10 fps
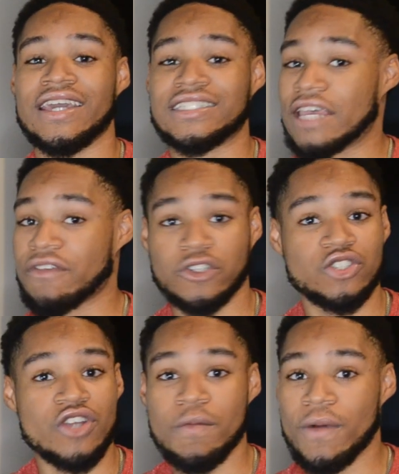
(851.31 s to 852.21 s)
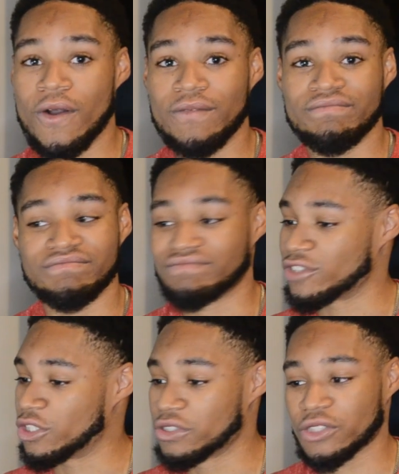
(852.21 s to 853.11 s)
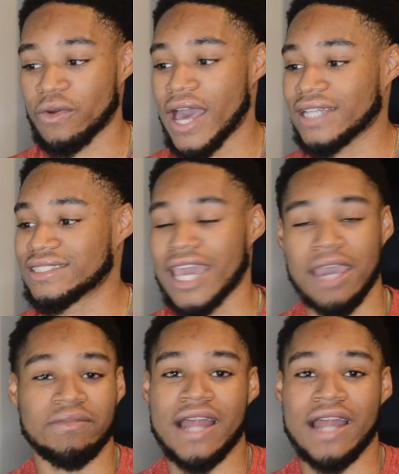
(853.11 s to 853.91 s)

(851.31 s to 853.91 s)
Xavier Restrepo, usual X game,